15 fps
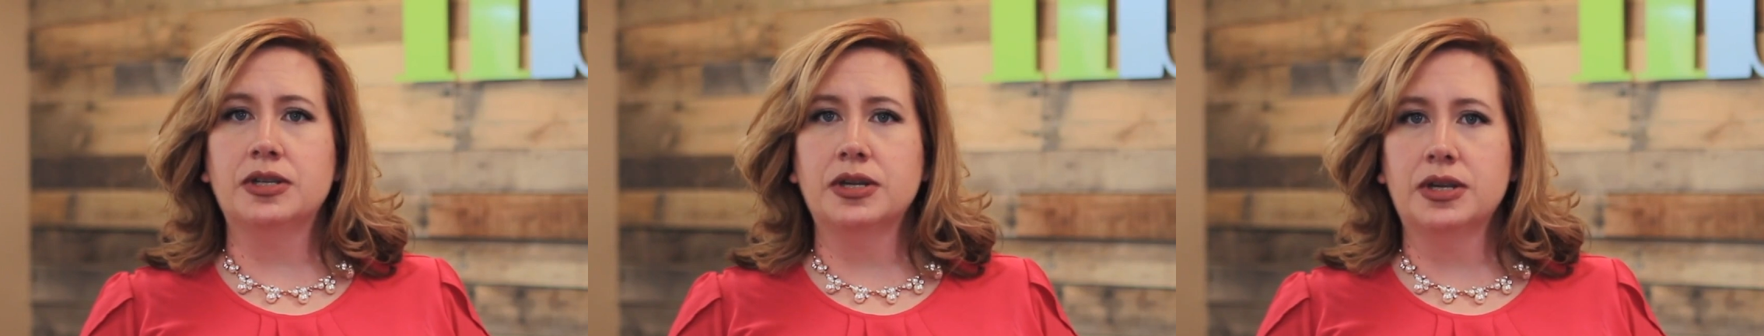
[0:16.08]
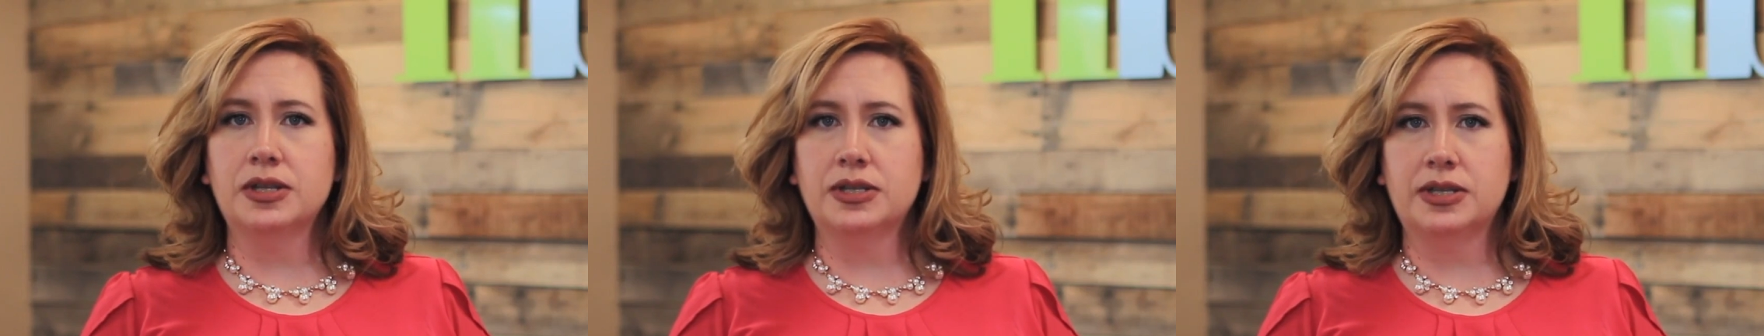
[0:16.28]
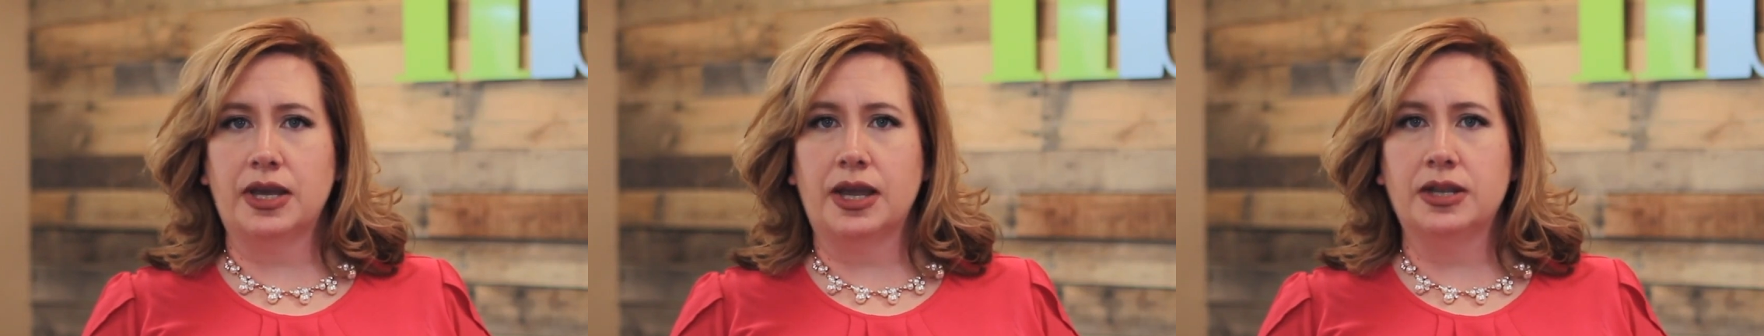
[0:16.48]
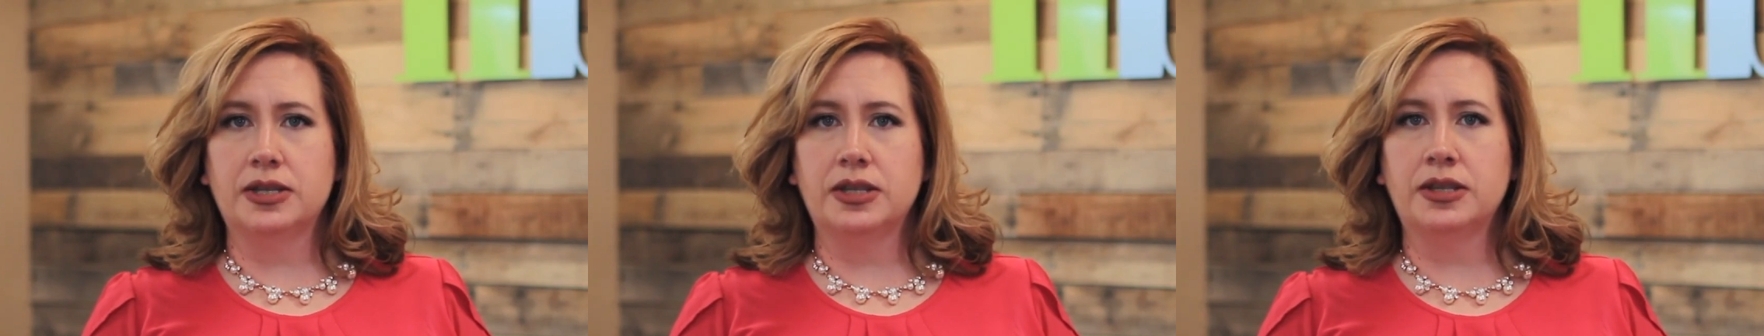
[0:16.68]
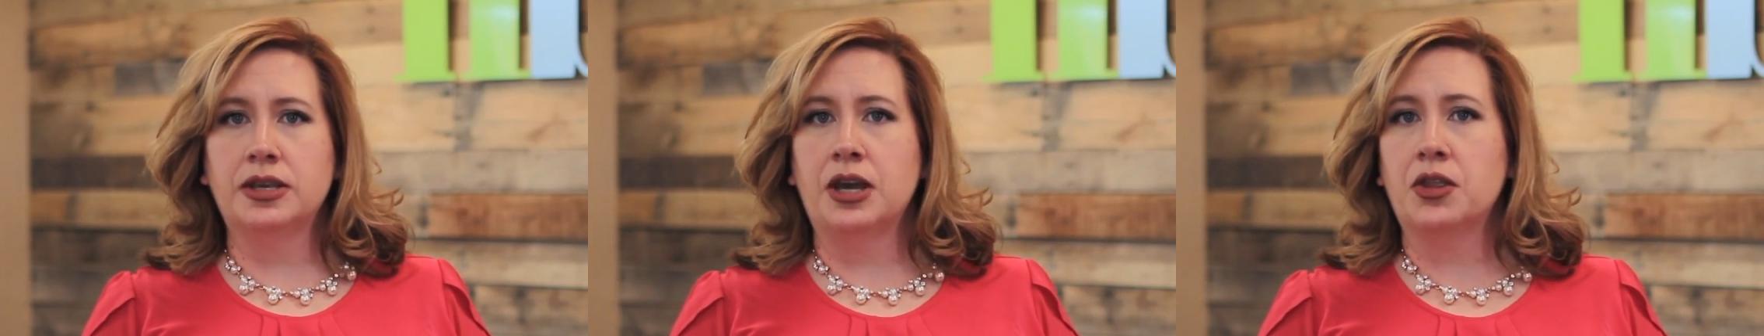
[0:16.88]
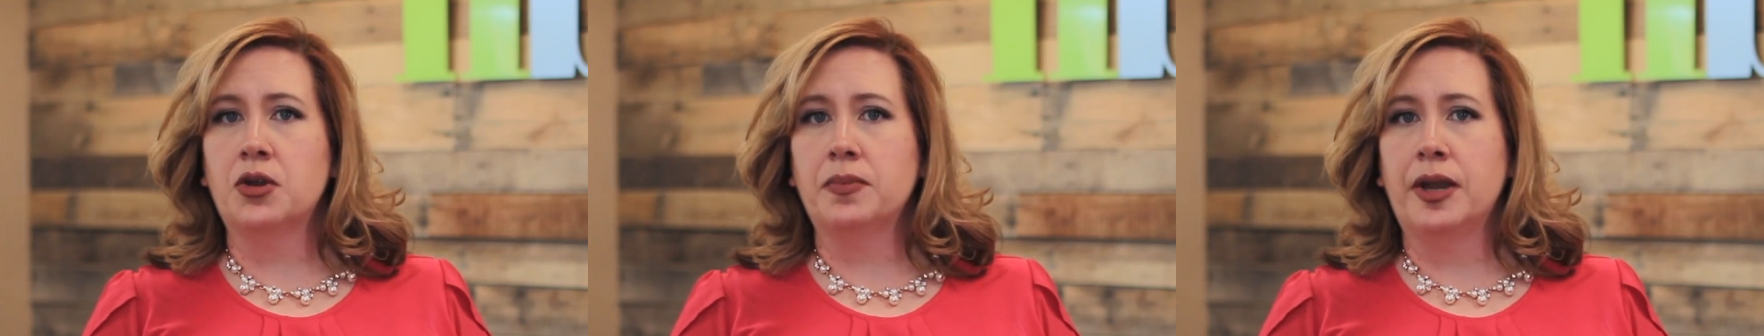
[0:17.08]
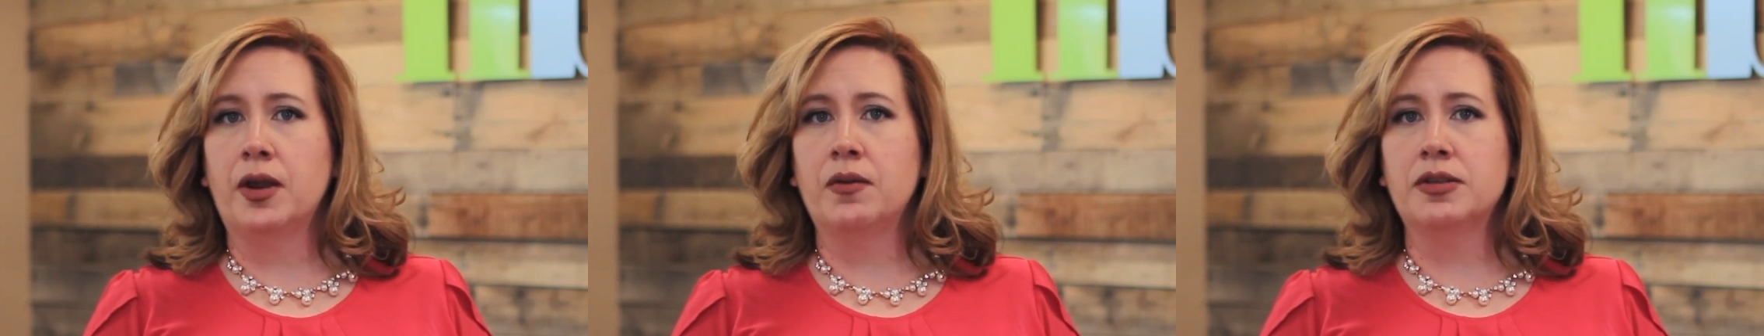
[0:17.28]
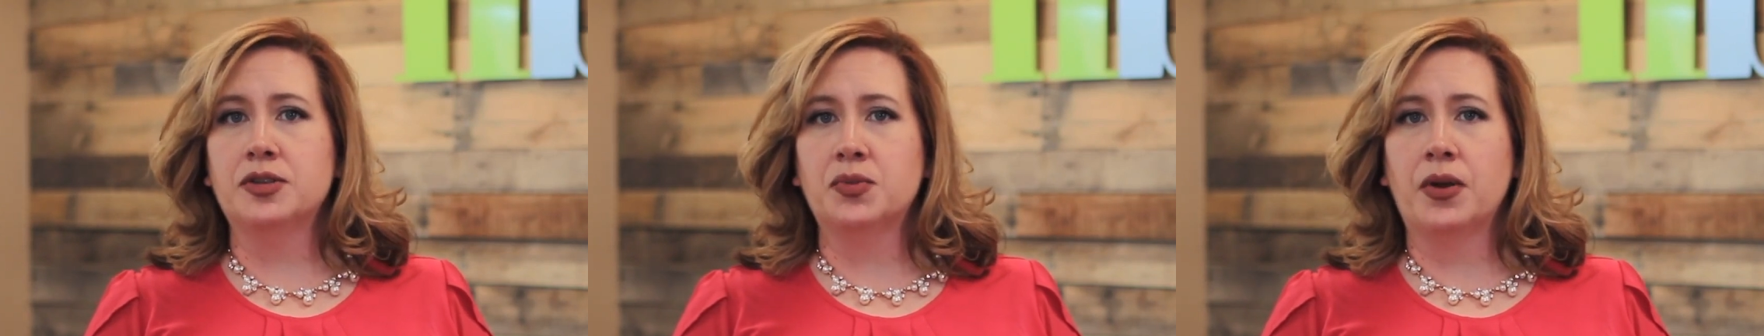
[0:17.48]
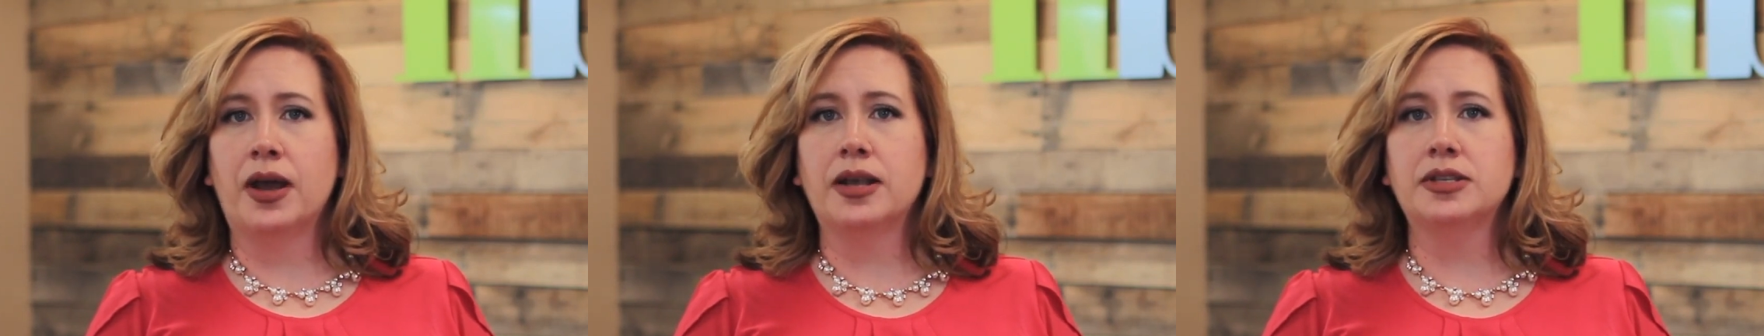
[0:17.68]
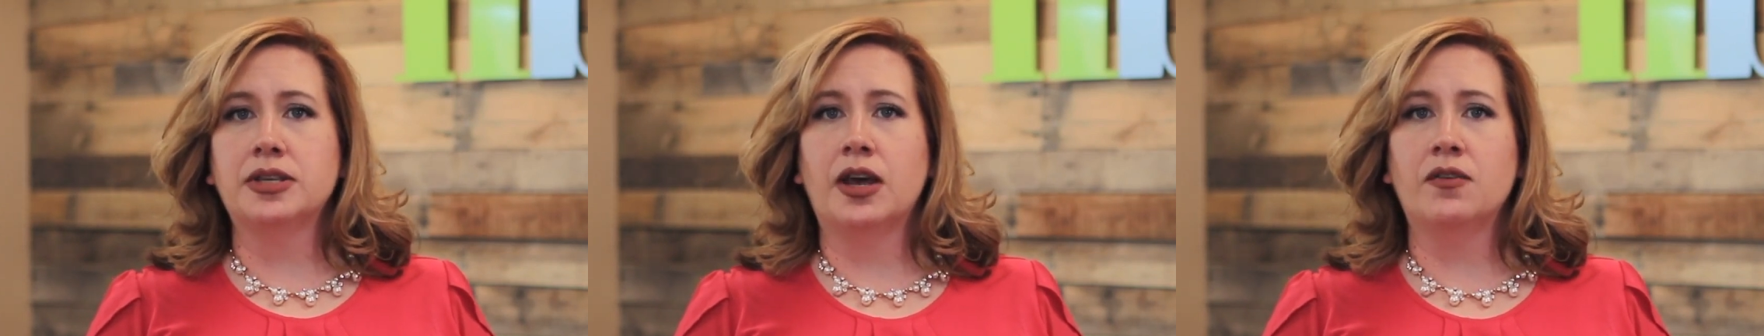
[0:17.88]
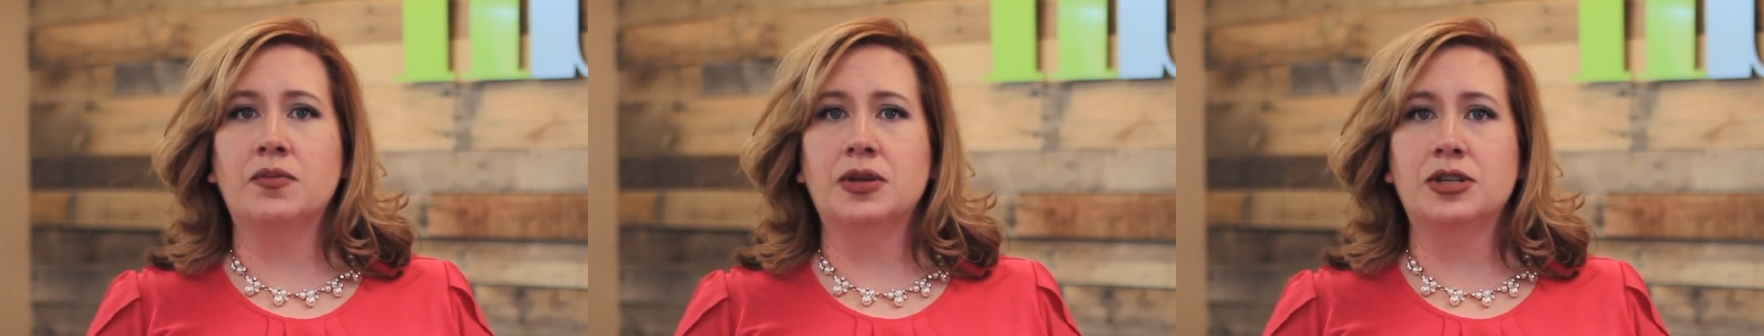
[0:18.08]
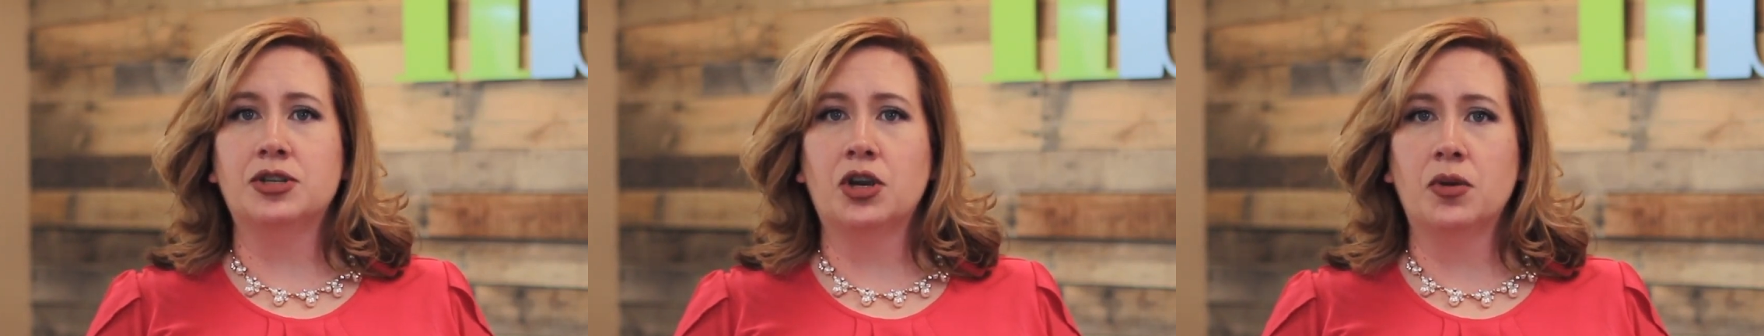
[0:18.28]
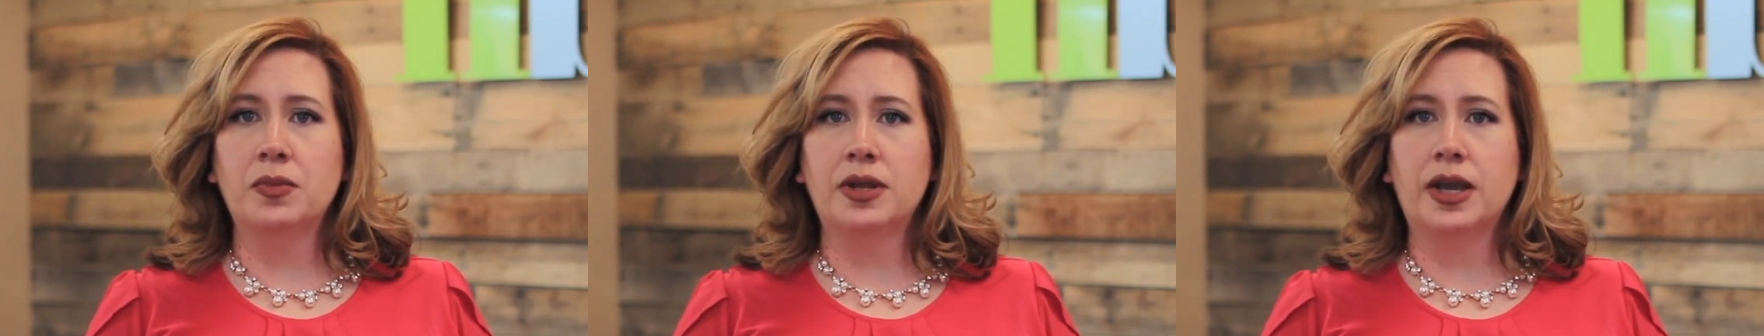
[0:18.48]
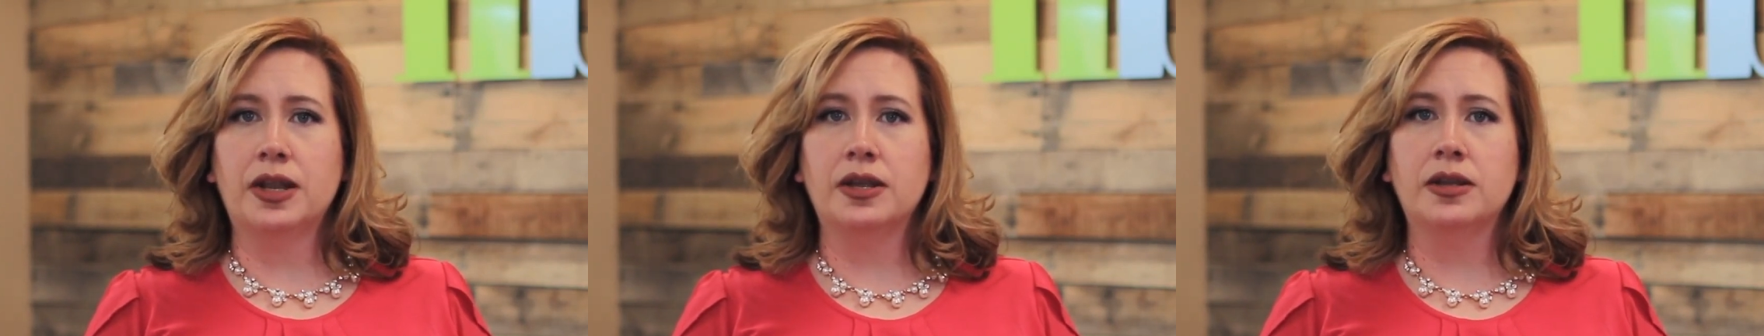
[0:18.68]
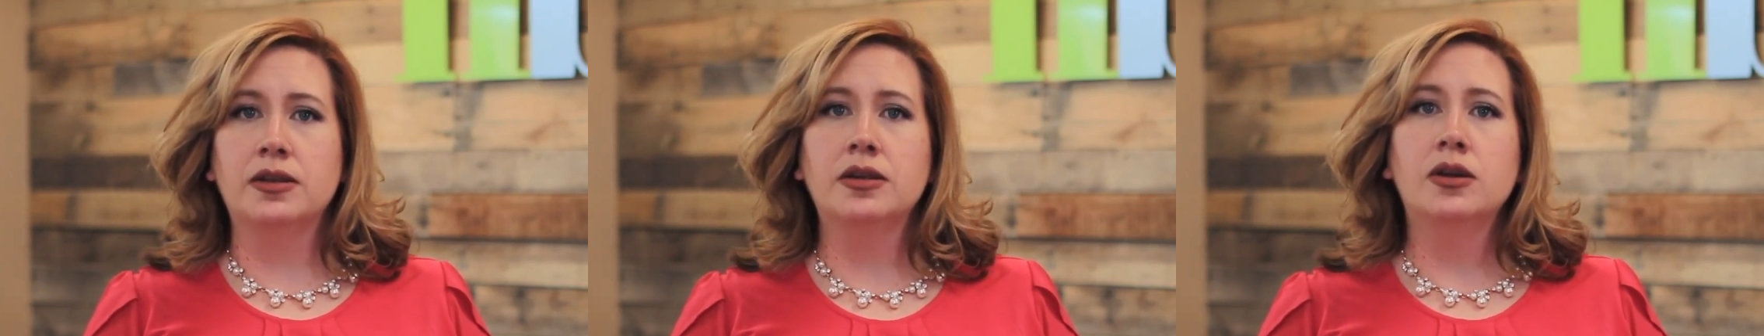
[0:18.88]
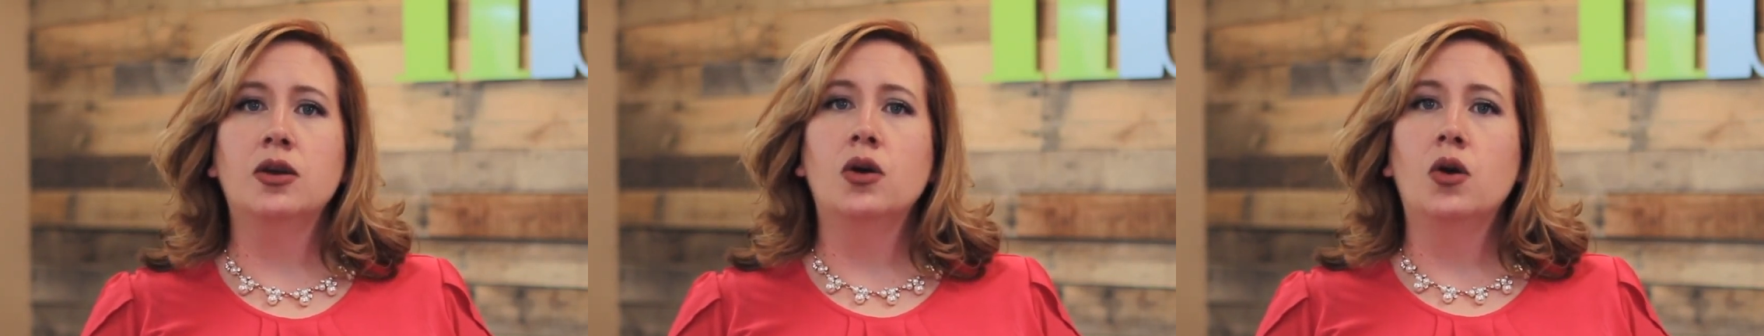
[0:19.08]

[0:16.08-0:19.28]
to consent, the other parent's rights have been terminated,